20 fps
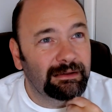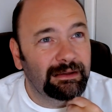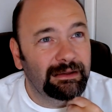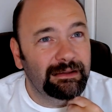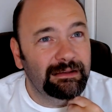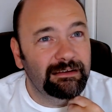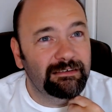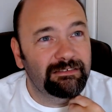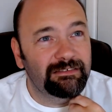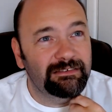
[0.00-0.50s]

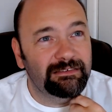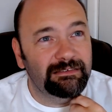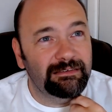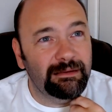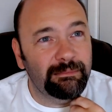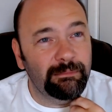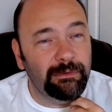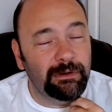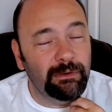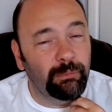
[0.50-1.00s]
in a
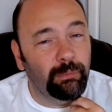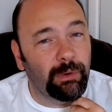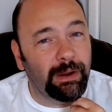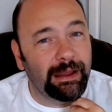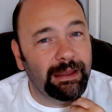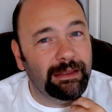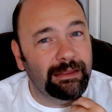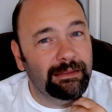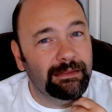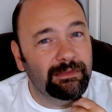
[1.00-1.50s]
similar
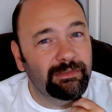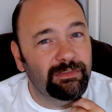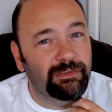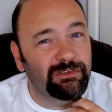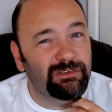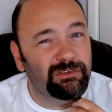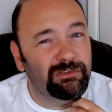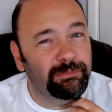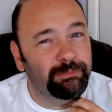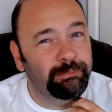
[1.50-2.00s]
way, the
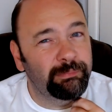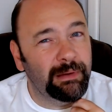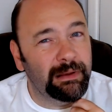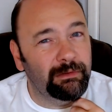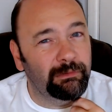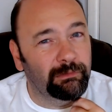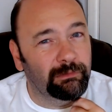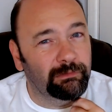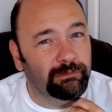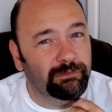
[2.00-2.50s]

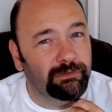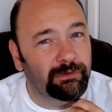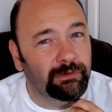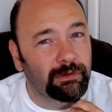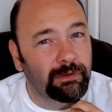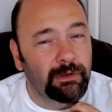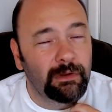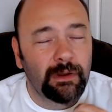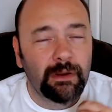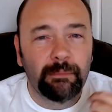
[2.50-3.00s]
spelt.
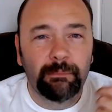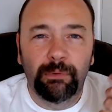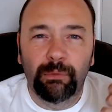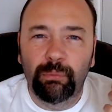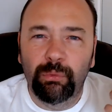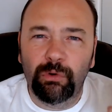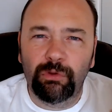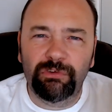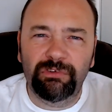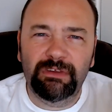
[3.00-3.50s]
But
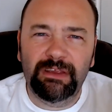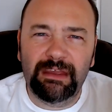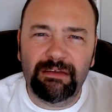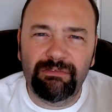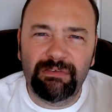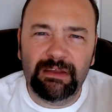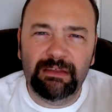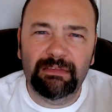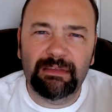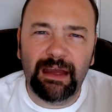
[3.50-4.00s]
what's
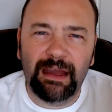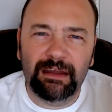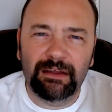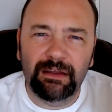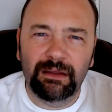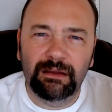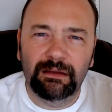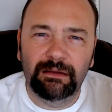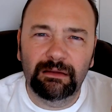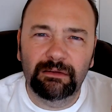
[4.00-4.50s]
giving that
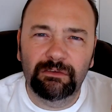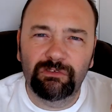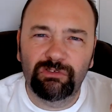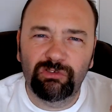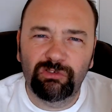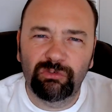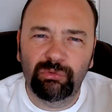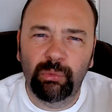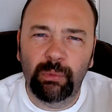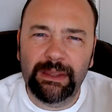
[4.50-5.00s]

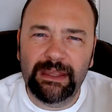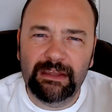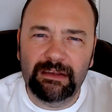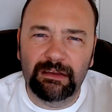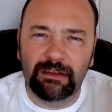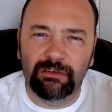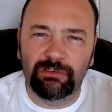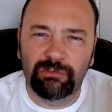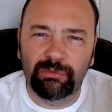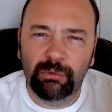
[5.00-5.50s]

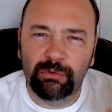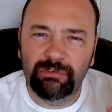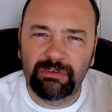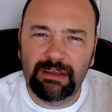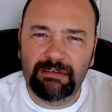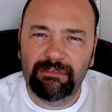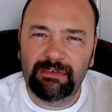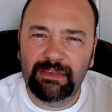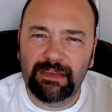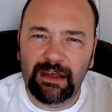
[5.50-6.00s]
sweetness? What's
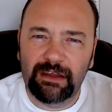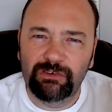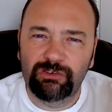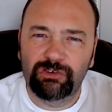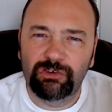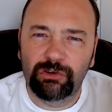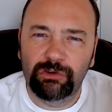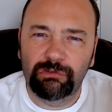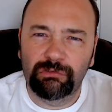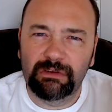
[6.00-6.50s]
giving that
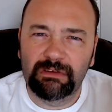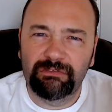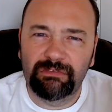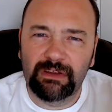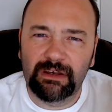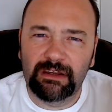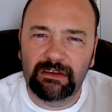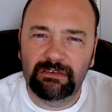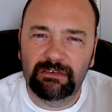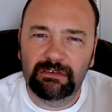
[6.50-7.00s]
sugary
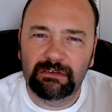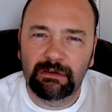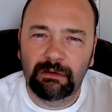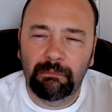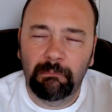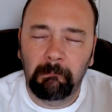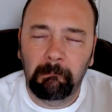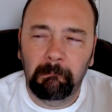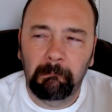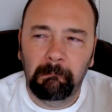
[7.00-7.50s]

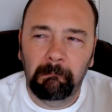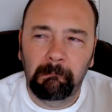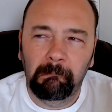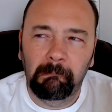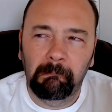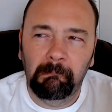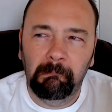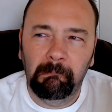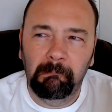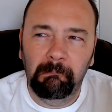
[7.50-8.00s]

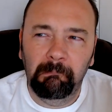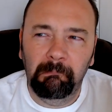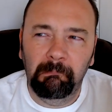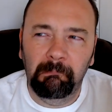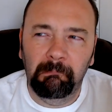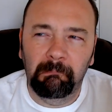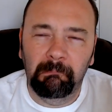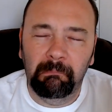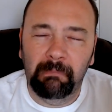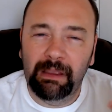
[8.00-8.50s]
finish?
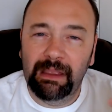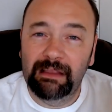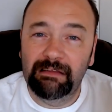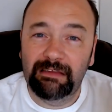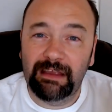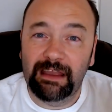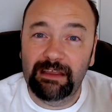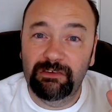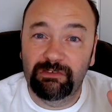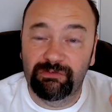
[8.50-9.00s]
It
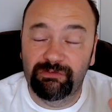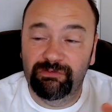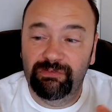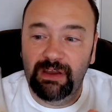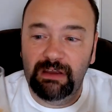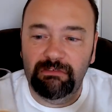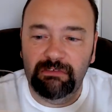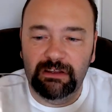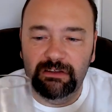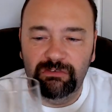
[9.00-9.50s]
tastes
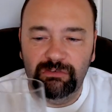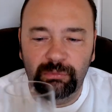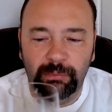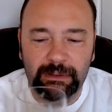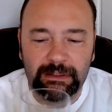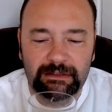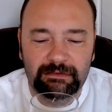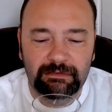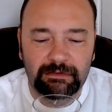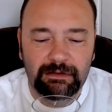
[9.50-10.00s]
very
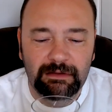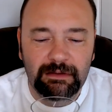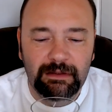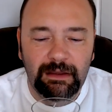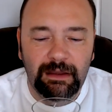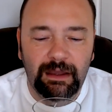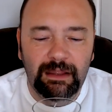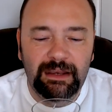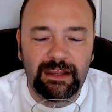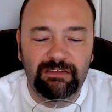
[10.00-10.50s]
sweet.
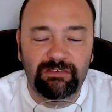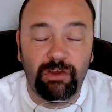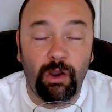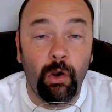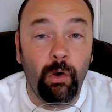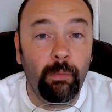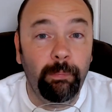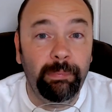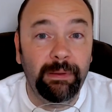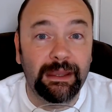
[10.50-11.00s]
And it's
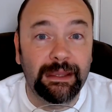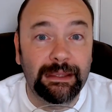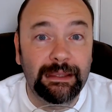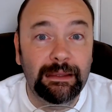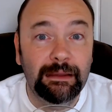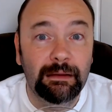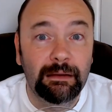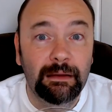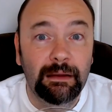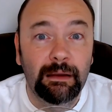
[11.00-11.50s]

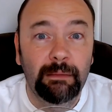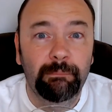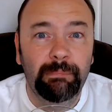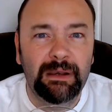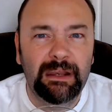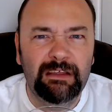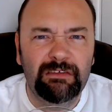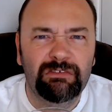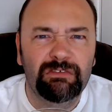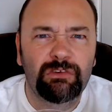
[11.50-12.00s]
hoppy,
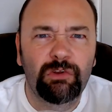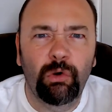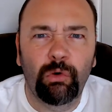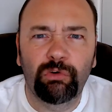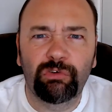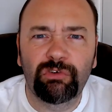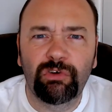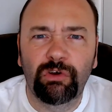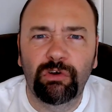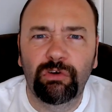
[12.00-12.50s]
but it's not
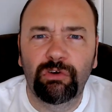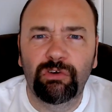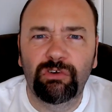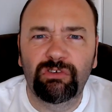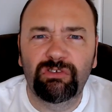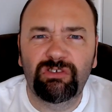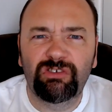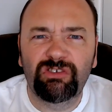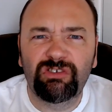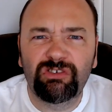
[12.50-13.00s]

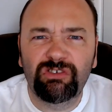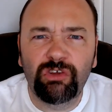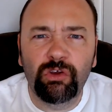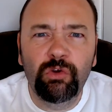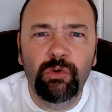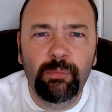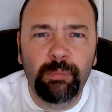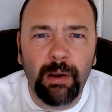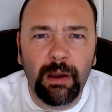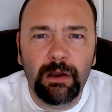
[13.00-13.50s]

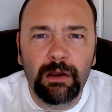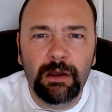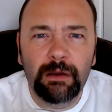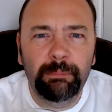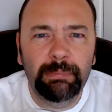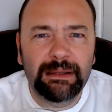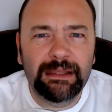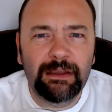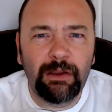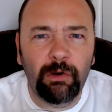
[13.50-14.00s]

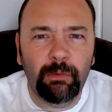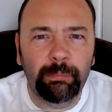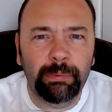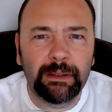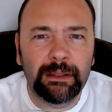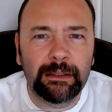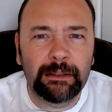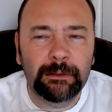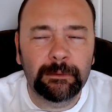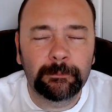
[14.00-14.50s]
superbly
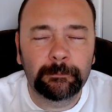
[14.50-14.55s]
hoppy.